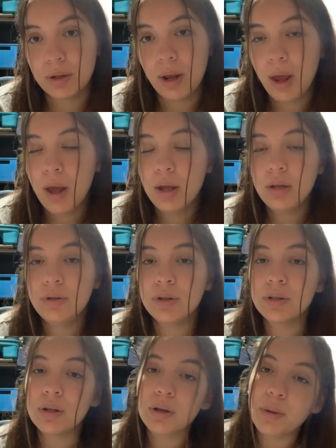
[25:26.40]
You just look up
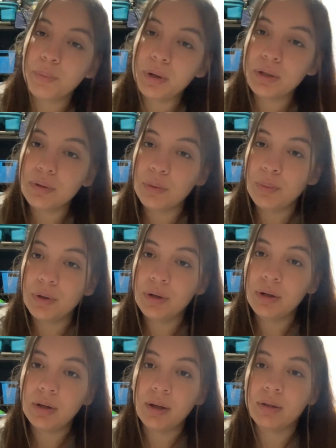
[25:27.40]
preschool
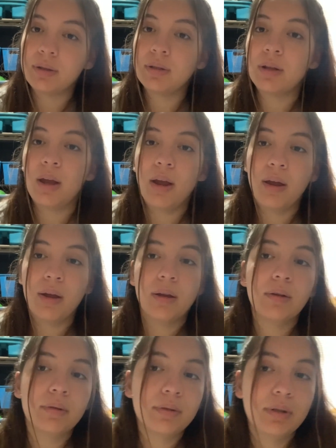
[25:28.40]
books and
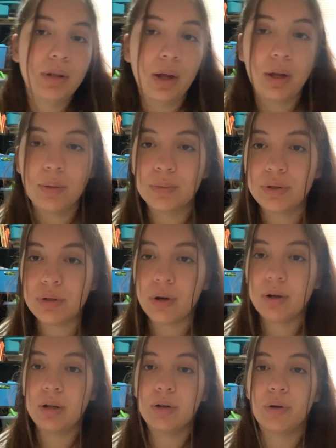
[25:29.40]
get him started,
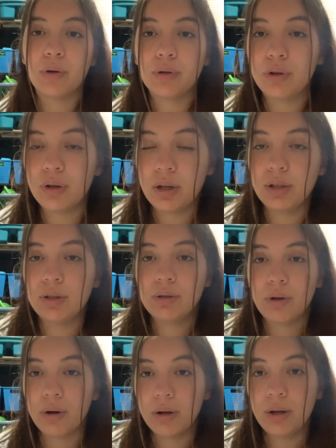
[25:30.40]
or your kids
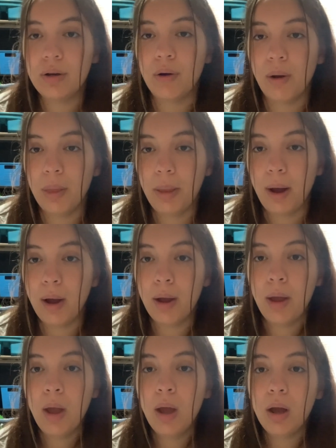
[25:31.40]
started on that.
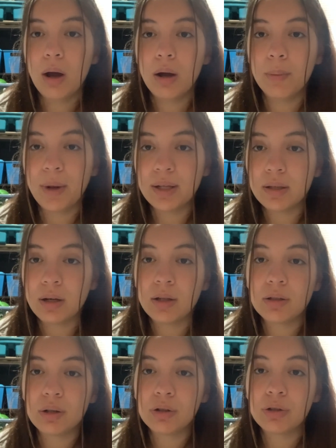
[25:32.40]
My son has learned
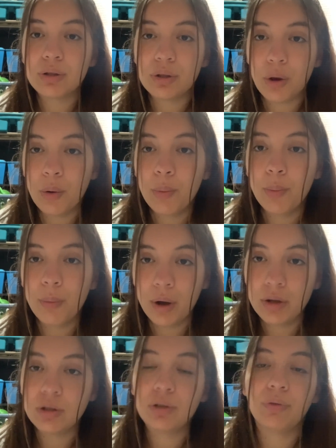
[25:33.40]
so much
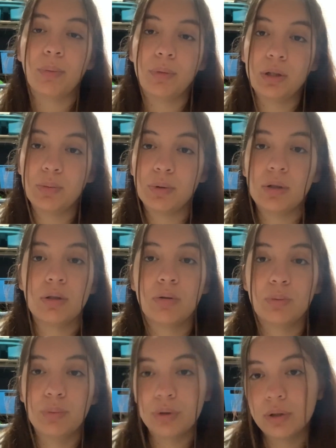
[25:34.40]
from these preschool
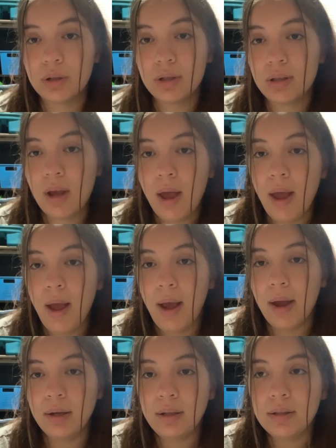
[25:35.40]
books, and he's
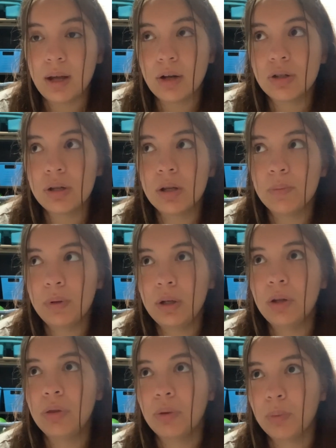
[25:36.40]
actually completed
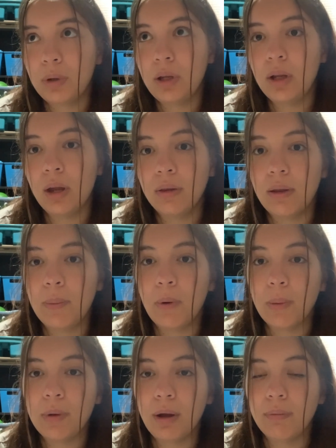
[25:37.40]
3, and they probably have
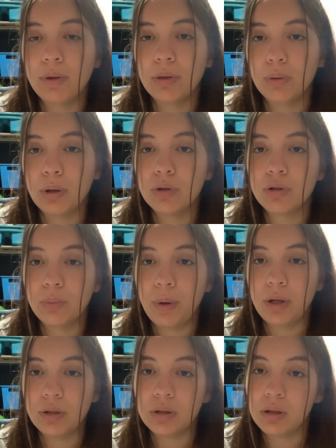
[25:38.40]
like 300 pages
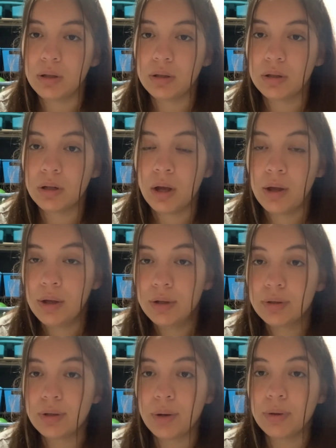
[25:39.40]
each. So
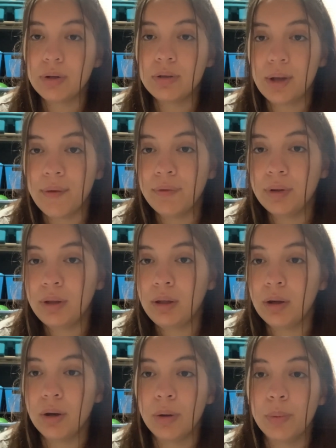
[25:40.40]
they're definitely
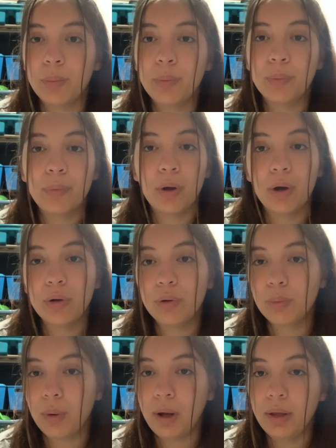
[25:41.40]
a great
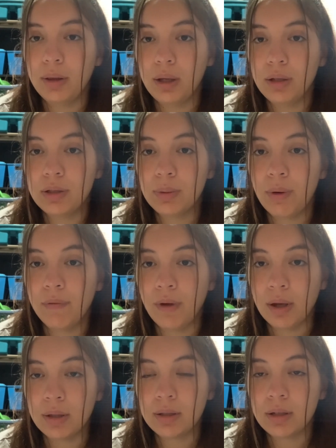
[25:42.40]
thing to invest
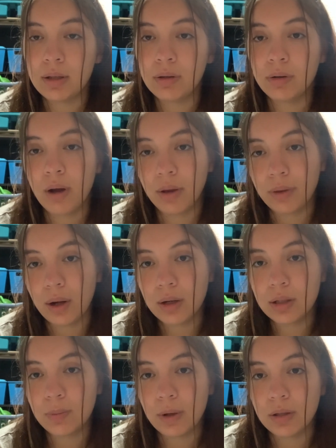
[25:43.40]
in. They're not that
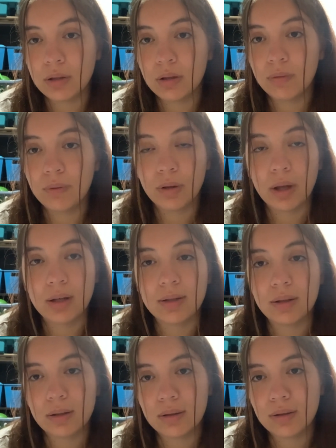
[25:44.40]
expensive. They're like $6
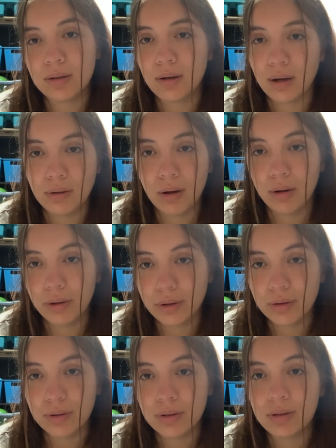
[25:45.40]
to $9,
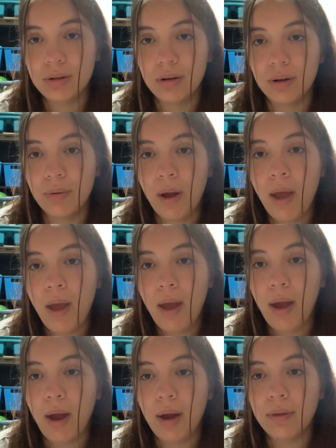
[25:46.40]
you know, and
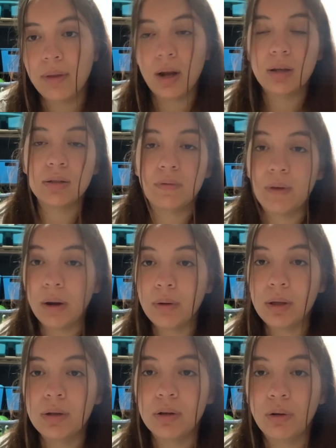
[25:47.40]
that is very good
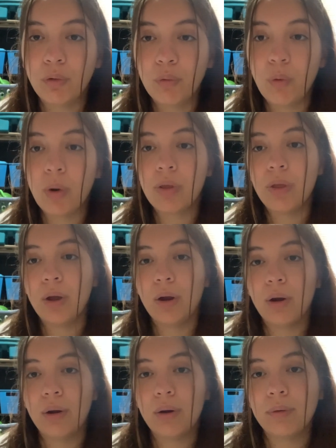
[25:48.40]
for their,
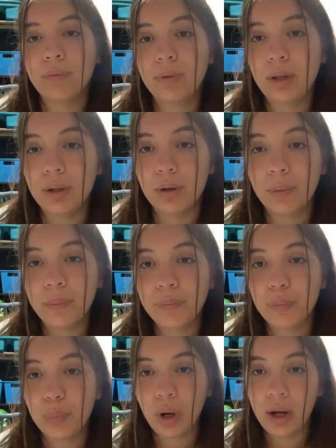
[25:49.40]
you know,
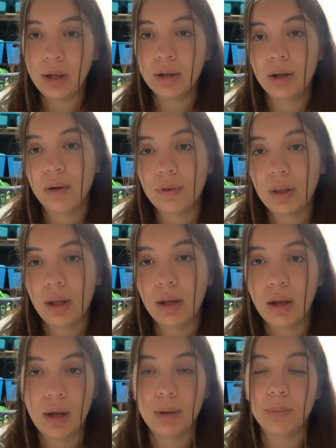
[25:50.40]
brain and everything.
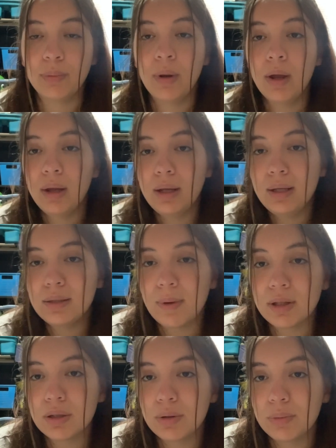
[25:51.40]
And he's about to go to
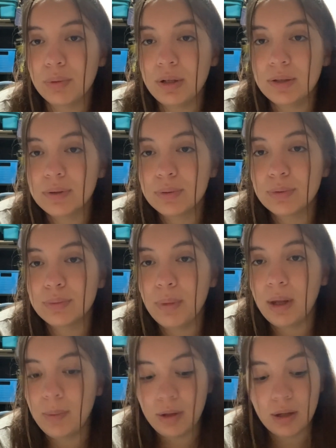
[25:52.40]
preschool, maybe,
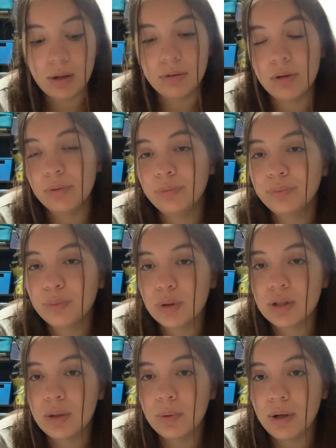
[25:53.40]
I don't know, we'll see what
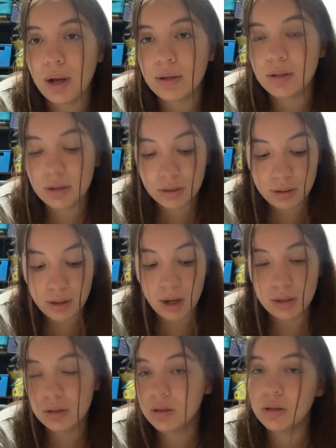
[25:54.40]
Dad says. Dad
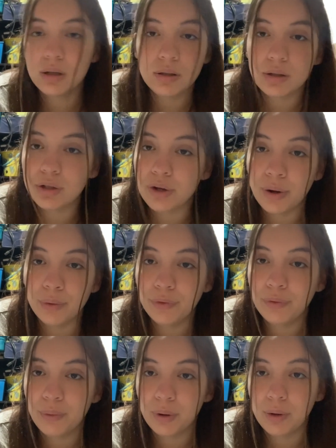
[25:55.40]
is a no for it
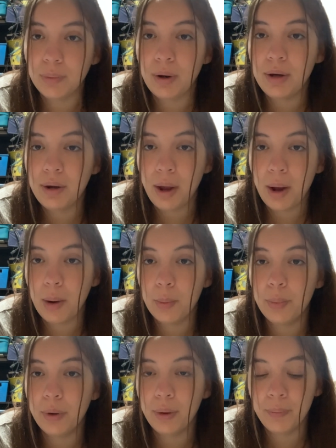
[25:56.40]
right now, but
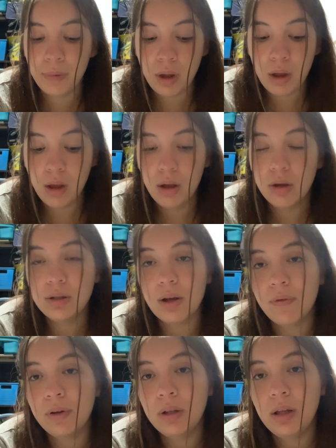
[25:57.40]
definitely
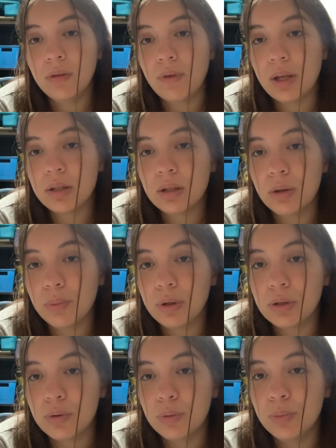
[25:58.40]
invest in a preschool
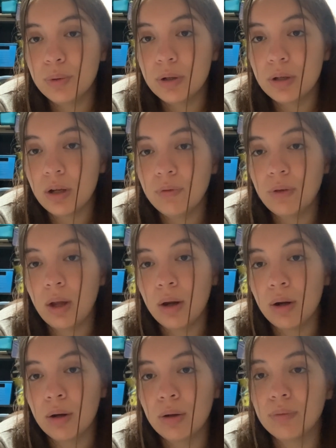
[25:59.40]
book if they're
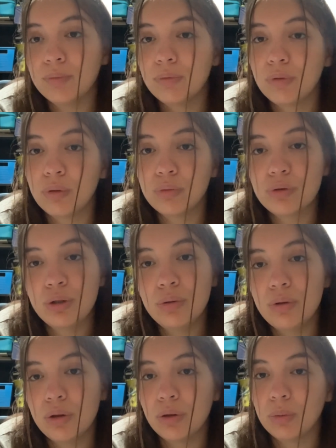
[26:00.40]
2 to
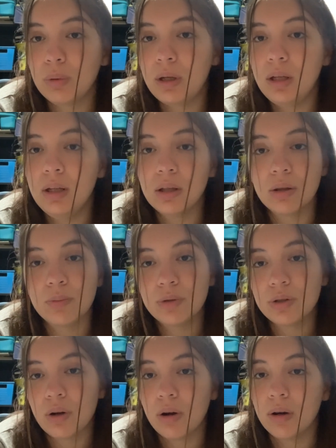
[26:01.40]
3. Get them
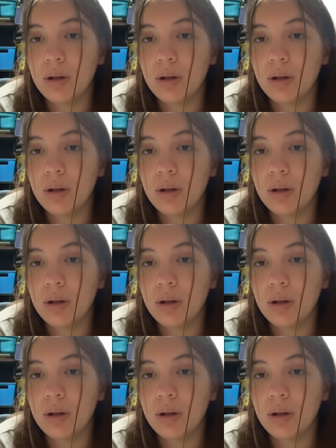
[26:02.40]
started.